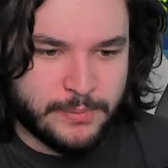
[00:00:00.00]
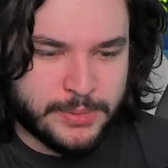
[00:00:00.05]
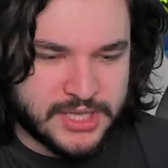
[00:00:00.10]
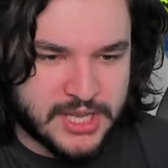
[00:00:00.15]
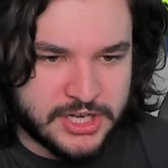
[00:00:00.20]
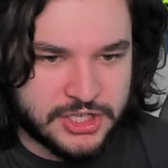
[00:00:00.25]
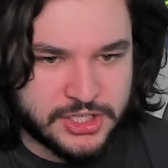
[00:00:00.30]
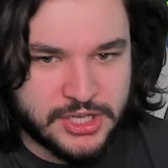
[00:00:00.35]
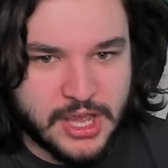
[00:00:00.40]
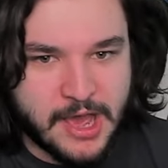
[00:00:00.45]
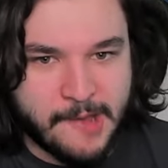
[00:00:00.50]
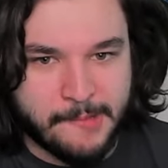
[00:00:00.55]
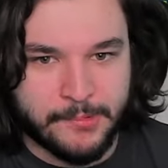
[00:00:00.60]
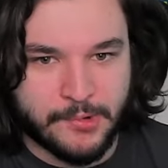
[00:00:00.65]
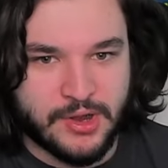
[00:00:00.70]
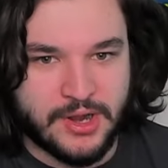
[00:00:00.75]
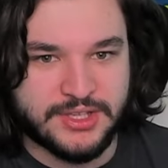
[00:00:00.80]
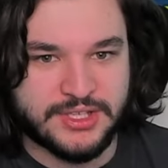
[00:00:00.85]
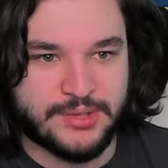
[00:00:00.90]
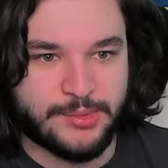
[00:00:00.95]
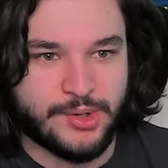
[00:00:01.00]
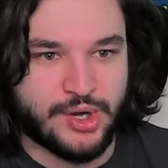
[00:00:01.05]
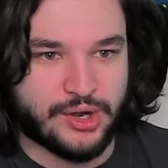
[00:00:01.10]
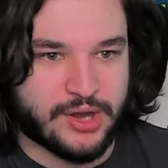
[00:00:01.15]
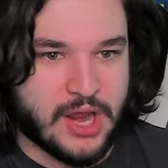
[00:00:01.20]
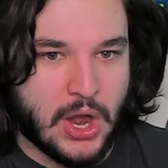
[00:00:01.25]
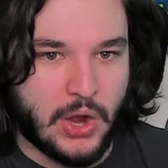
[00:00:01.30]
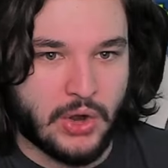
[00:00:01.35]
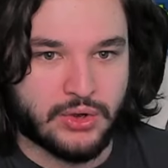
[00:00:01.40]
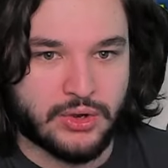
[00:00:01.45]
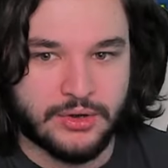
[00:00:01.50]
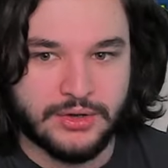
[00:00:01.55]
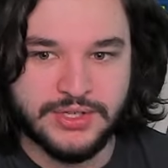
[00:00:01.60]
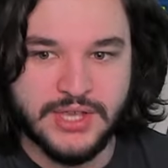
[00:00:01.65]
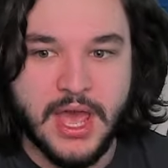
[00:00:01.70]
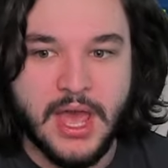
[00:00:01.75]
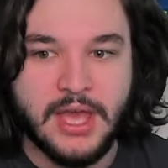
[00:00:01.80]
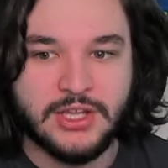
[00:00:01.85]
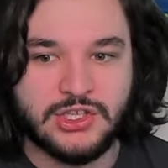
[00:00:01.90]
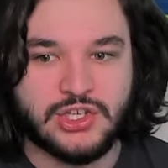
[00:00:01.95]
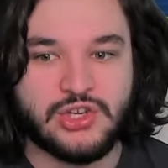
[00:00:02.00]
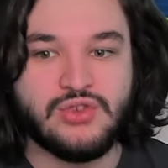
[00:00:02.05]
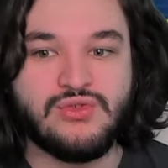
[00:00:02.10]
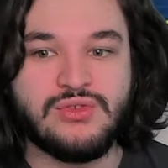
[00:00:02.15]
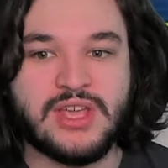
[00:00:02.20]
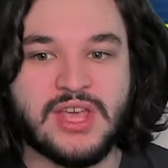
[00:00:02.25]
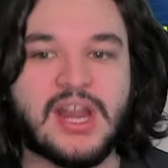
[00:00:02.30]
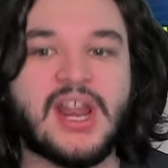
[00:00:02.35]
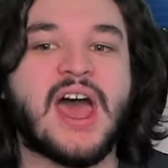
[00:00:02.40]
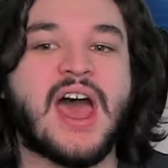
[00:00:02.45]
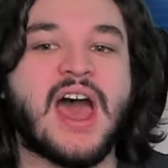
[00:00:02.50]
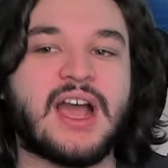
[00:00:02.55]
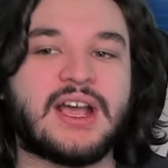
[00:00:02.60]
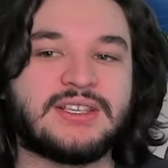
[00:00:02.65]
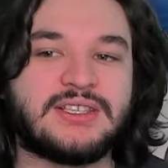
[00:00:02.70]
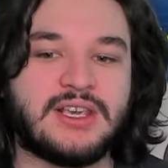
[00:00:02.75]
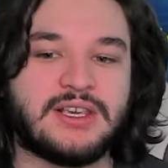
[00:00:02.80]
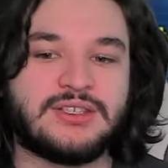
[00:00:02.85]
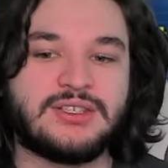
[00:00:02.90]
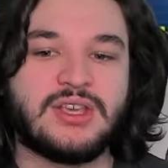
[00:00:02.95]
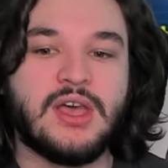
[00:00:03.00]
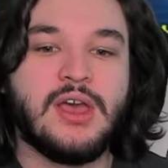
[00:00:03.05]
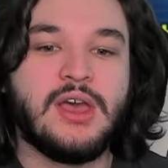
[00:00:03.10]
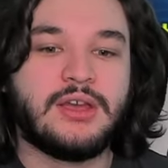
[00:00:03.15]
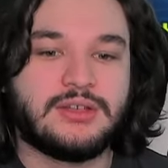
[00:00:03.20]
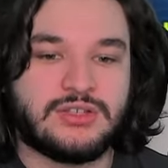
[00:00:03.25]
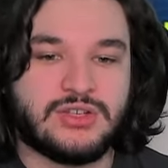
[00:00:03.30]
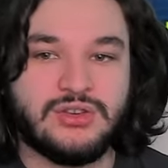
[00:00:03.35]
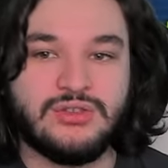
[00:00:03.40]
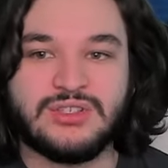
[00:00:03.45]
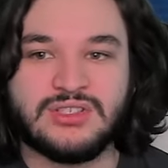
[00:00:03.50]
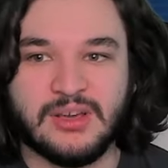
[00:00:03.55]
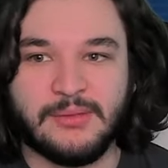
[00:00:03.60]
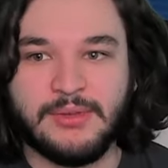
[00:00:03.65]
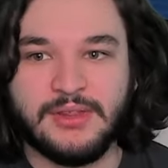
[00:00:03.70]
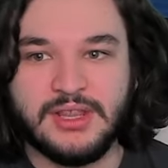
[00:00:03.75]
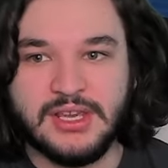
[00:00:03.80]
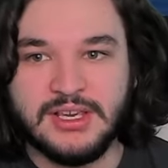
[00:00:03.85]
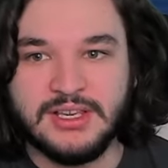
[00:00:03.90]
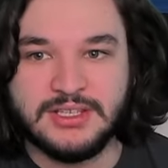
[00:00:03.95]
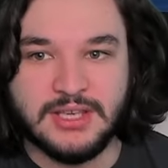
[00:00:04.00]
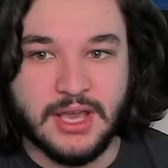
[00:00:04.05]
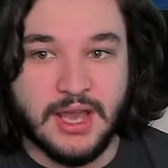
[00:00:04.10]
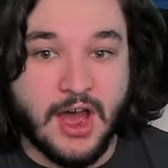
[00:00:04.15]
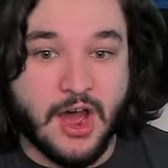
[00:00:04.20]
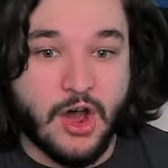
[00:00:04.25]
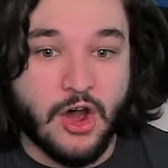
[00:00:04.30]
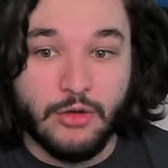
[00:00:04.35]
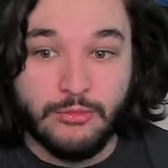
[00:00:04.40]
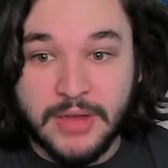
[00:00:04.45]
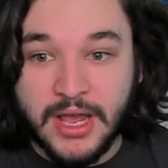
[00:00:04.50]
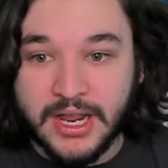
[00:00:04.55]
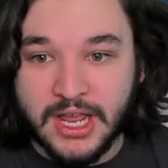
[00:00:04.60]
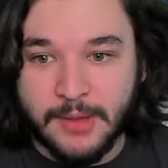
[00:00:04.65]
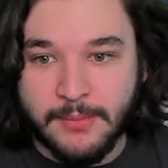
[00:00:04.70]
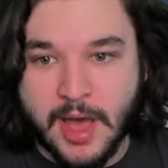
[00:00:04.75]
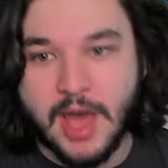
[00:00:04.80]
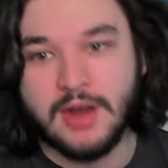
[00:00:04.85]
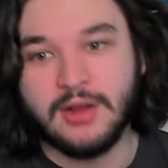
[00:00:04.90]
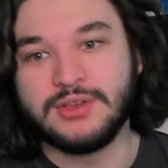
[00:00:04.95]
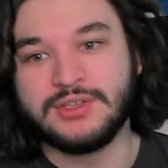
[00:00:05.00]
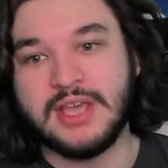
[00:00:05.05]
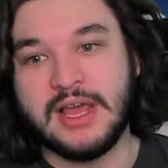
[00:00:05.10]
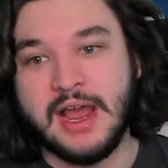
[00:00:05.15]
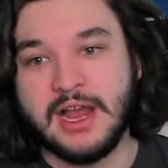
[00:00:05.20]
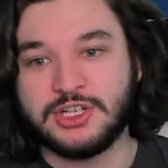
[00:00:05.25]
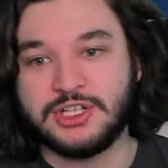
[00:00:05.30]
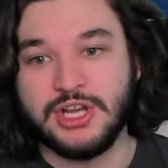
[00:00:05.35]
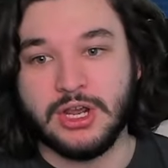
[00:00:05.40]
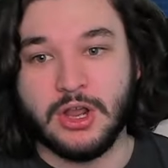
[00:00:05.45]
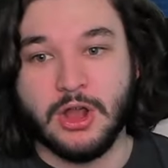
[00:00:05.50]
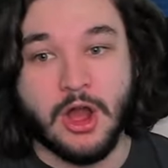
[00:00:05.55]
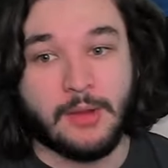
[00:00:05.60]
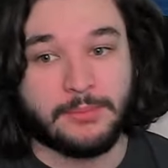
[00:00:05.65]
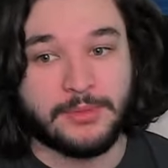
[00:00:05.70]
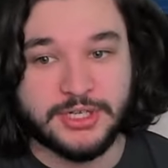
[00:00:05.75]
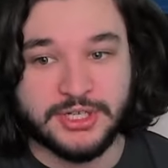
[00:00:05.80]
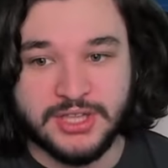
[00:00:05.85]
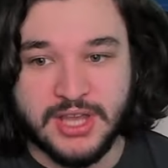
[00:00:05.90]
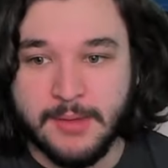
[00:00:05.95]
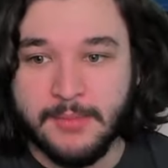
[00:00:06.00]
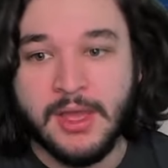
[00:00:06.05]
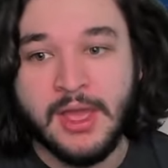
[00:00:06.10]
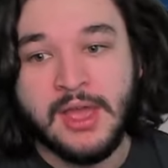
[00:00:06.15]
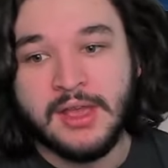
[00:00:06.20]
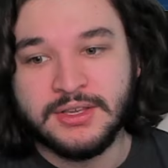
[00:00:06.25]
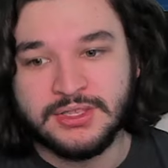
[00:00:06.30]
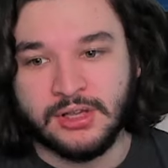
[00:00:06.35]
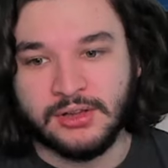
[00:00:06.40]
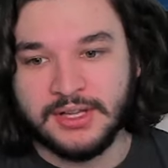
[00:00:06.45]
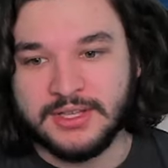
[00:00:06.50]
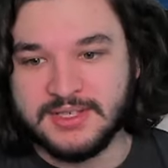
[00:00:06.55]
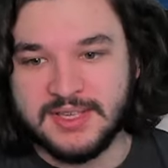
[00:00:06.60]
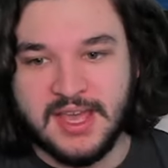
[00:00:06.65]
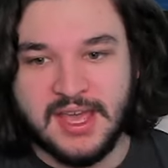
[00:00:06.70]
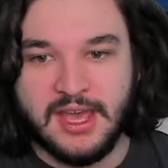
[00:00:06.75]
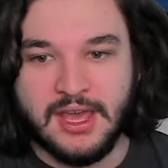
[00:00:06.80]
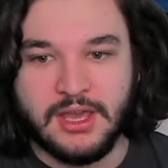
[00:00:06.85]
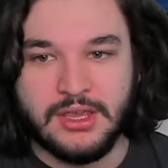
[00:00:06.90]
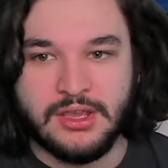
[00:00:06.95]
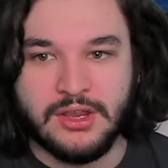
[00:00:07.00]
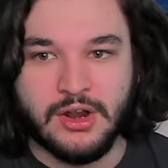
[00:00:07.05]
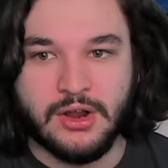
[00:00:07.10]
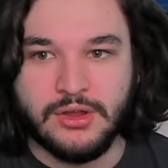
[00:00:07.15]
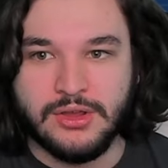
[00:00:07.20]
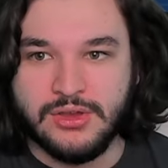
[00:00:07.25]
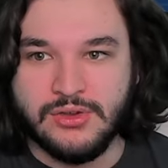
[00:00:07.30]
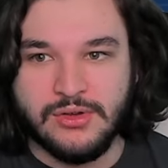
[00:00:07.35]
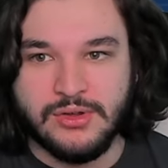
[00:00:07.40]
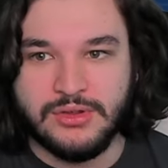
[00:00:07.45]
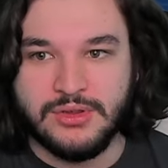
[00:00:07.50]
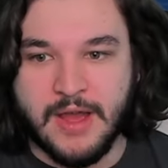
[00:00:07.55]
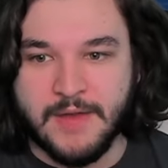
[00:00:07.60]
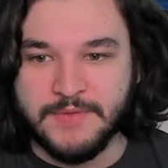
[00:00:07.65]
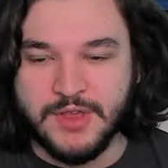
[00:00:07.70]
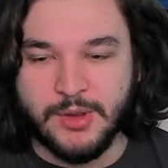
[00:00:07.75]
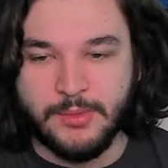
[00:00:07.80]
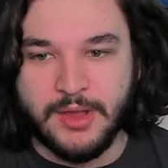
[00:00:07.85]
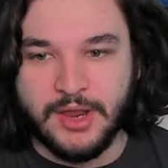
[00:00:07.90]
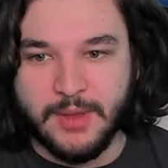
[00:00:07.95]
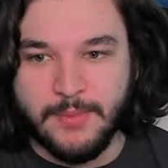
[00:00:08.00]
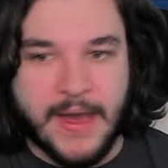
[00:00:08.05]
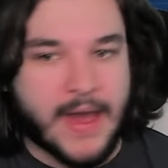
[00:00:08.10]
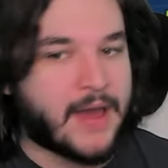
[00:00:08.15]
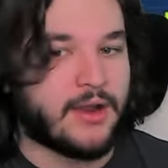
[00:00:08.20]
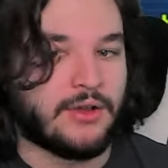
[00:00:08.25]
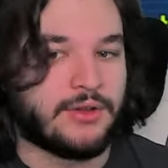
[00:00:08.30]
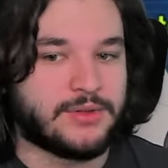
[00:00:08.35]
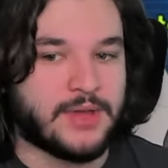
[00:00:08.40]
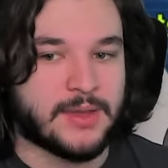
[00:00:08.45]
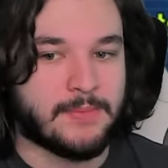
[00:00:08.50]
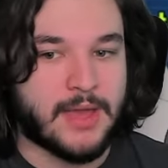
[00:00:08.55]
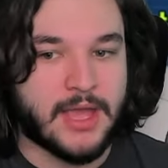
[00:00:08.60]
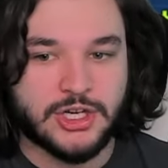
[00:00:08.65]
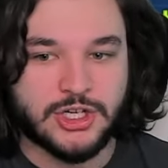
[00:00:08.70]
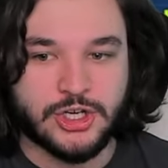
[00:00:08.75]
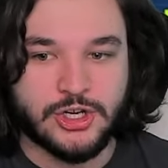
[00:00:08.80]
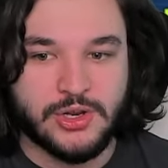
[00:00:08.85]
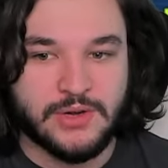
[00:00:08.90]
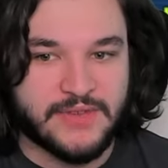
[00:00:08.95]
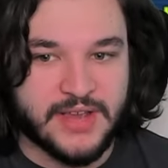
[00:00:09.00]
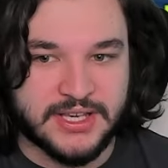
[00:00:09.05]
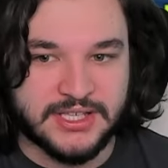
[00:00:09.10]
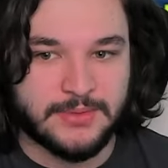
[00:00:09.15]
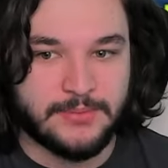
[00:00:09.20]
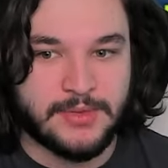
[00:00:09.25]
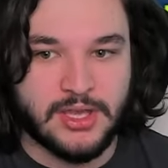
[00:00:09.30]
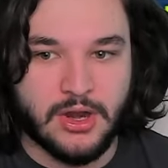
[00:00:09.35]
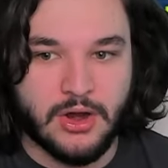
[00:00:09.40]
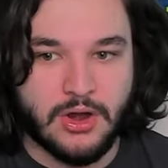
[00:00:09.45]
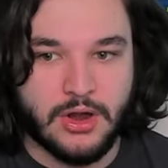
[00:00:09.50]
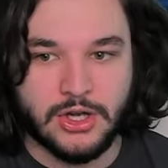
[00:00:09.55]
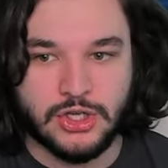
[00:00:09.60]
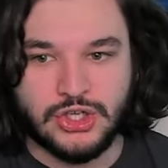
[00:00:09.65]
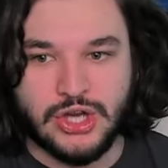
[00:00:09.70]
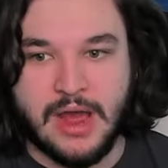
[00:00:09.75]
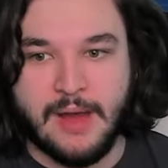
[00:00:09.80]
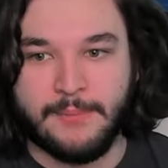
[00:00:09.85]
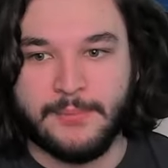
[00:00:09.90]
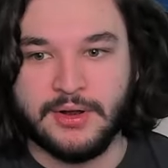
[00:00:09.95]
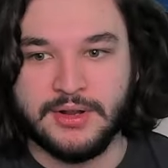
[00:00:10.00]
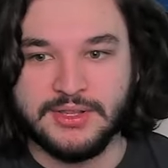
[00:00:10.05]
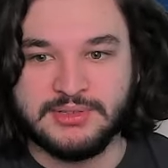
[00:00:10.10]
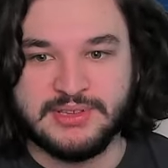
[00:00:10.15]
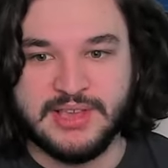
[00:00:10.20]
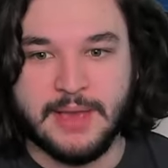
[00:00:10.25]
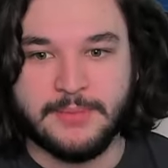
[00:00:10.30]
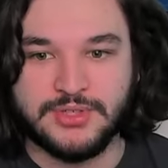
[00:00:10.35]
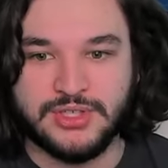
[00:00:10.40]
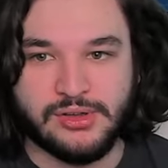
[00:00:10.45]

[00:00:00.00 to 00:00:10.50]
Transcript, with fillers: potentially upgrade some of your characters to get access to some of these uh, Omega battles and actually accomplish them. So let's say, you know, you, you have the Omega battle, like make sure you invest some gear into Chopper and Zeb so